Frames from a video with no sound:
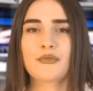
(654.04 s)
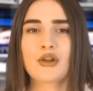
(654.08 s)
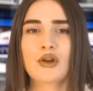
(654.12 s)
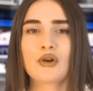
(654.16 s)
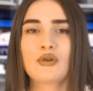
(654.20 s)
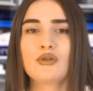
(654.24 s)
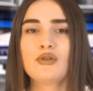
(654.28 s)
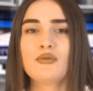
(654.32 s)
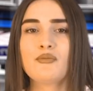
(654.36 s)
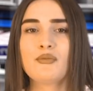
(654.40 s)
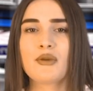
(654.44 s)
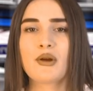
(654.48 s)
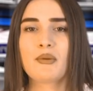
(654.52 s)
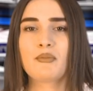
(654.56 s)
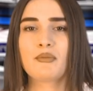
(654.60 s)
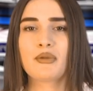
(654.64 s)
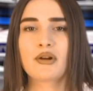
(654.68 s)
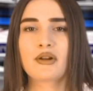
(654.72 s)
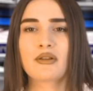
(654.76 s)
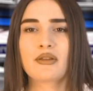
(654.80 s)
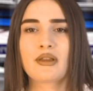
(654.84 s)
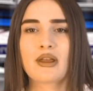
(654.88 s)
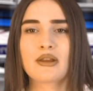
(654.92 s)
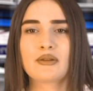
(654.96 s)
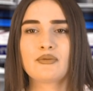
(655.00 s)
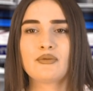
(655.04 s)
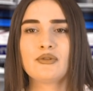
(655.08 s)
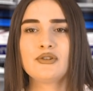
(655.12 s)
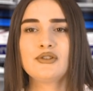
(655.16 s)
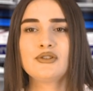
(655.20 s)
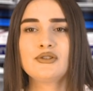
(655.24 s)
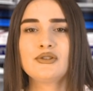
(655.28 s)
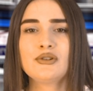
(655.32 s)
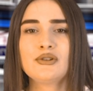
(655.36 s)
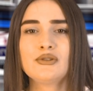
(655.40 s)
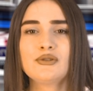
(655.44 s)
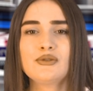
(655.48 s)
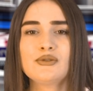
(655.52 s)
Remember that we
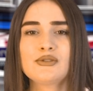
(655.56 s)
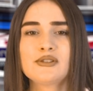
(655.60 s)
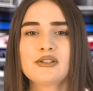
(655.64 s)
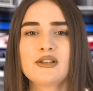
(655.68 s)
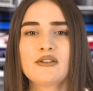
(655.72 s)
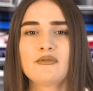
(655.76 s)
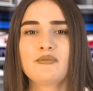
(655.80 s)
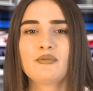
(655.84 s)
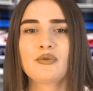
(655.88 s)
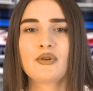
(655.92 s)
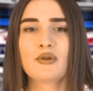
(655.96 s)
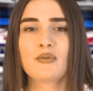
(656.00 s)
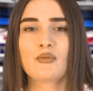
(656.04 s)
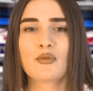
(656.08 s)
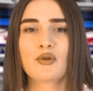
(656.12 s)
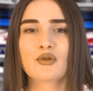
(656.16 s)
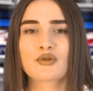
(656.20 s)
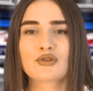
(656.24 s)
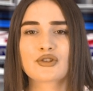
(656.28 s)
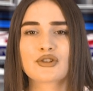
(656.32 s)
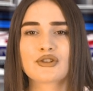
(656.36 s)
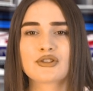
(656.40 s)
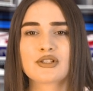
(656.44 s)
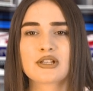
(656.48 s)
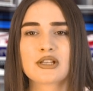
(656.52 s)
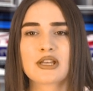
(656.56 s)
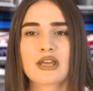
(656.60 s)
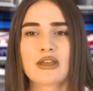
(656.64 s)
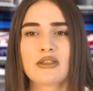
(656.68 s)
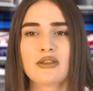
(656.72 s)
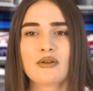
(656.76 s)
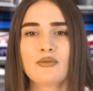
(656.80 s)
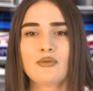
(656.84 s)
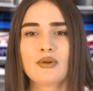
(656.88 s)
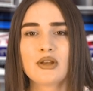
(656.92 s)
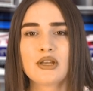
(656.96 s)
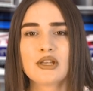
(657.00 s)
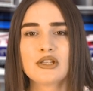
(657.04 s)
do not do self-promotion.
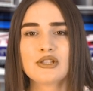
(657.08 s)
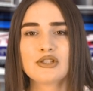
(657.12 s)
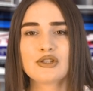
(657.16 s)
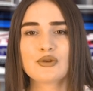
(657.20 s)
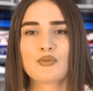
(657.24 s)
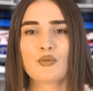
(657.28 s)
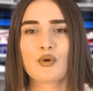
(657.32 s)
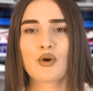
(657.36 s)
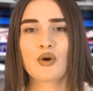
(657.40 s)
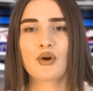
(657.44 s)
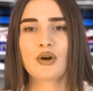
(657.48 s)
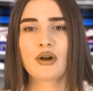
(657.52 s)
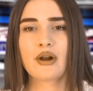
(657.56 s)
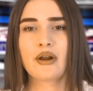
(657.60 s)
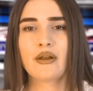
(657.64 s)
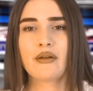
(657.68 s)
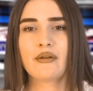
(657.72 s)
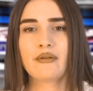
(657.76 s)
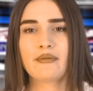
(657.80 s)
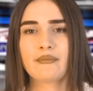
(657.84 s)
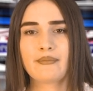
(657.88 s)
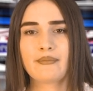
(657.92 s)
Together we can do more.